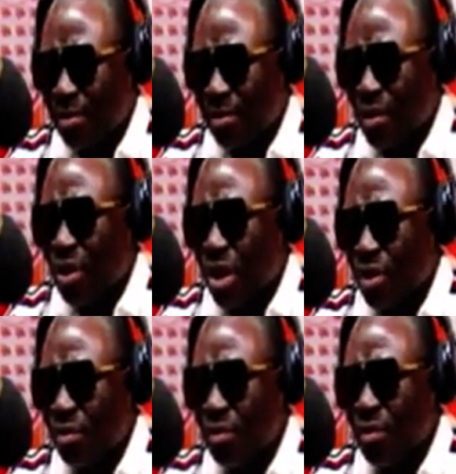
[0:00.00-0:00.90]
okay.
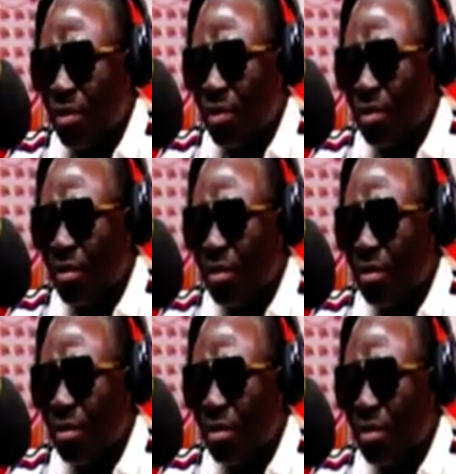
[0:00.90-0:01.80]
And the boys be a cock
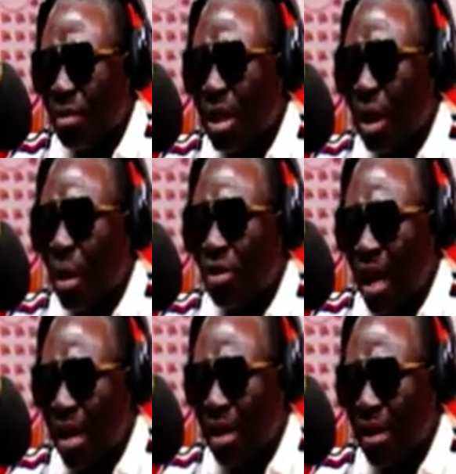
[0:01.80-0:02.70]
clubber. Now watch
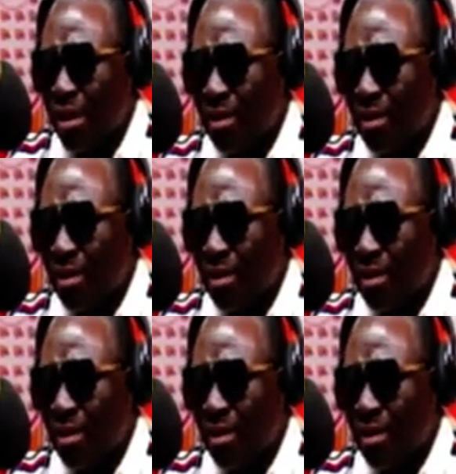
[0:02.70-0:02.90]
kakra.